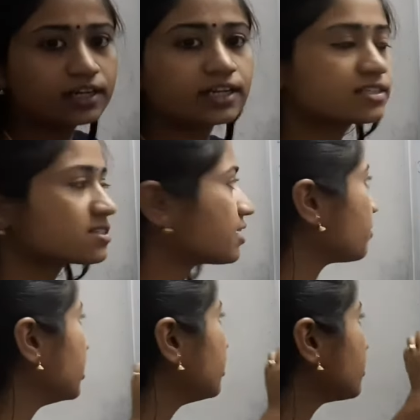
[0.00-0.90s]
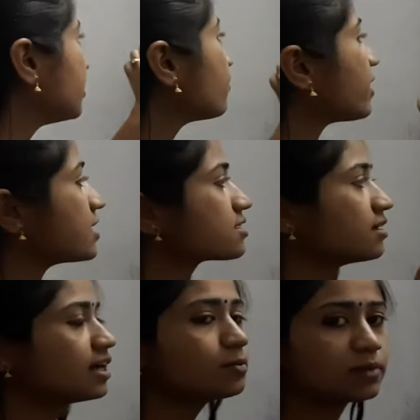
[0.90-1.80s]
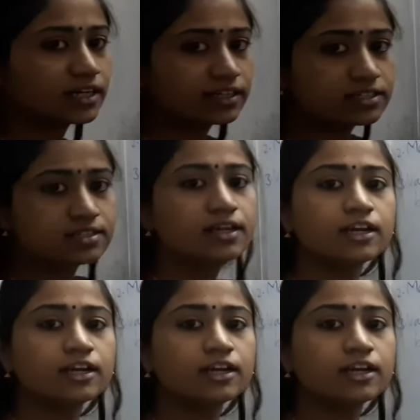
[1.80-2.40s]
Next coming to the vascular bundles.